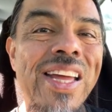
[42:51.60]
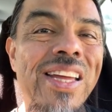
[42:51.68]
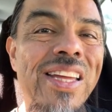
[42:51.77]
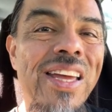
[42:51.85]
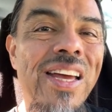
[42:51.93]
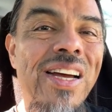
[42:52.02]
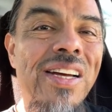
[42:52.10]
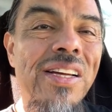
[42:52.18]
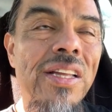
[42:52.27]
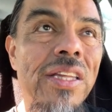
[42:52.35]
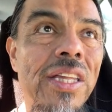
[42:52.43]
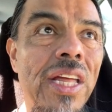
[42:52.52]
Yeah.
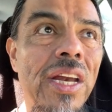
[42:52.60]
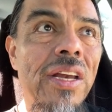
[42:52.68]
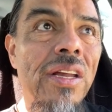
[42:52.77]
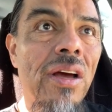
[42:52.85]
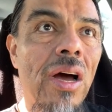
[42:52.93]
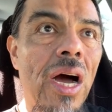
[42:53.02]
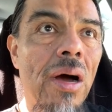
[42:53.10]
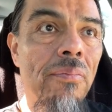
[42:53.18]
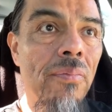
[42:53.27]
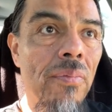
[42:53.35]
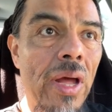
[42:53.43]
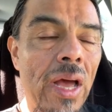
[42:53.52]
Then
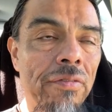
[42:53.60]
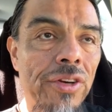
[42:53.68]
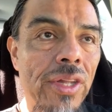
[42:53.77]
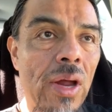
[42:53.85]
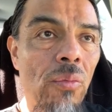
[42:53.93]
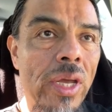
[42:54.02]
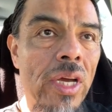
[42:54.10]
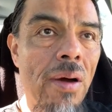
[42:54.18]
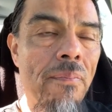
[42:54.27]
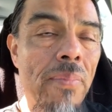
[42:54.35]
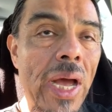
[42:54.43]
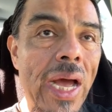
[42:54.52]
after that, we
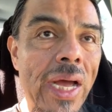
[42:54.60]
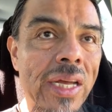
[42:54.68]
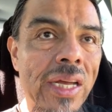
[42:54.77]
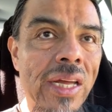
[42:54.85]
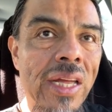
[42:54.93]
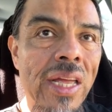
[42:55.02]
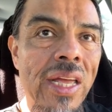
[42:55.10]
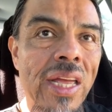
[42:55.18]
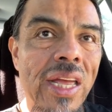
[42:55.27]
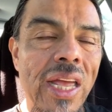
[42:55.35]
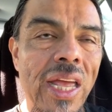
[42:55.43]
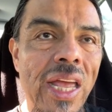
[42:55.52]
come back,
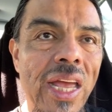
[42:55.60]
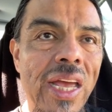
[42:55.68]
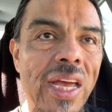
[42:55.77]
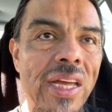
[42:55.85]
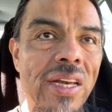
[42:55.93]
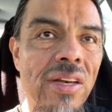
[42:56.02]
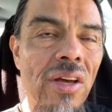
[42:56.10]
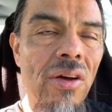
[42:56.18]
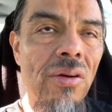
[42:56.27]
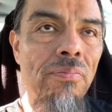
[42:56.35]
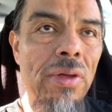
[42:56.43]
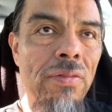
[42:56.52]
and
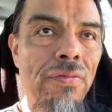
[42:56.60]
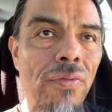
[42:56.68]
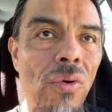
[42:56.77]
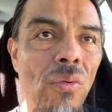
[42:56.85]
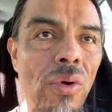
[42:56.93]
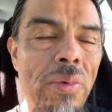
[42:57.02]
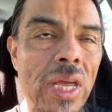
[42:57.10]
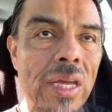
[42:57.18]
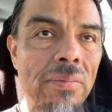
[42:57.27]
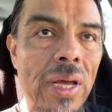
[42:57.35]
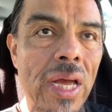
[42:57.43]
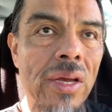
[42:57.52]
before we make
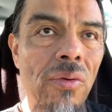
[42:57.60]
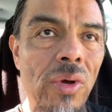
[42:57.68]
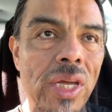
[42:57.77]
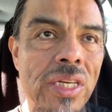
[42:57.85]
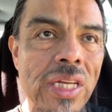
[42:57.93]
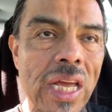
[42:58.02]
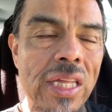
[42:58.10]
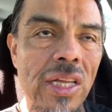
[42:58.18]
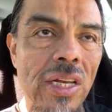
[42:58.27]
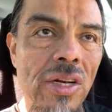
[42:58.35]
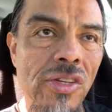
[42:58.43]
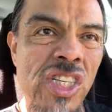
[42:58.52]
it back, we take the
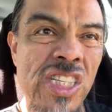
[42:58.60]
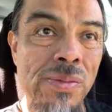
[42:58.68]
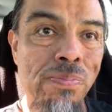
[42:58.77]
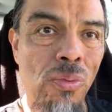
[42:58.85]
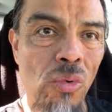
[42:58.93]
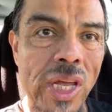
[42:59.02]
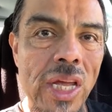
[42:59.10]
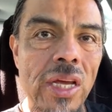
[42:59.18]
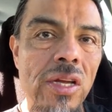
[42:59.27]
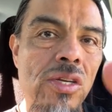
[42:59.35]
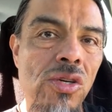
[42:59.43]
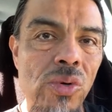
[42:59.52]
little
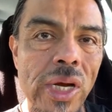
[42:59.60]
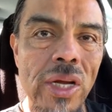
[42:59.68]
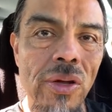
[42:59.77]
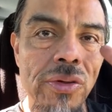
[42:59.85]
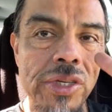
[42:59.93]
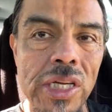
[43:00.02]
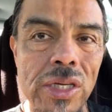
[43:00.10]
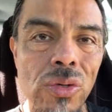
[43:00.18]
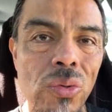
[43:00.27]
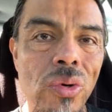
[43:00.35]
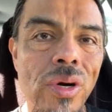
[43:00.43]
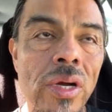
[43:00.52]
spring trail
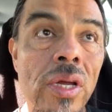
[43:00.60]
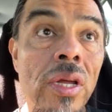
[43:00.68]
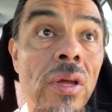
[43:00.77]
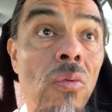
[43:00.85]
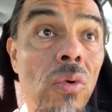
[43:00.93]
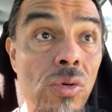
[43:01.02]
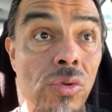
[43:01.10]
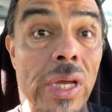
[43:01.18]
detour, which was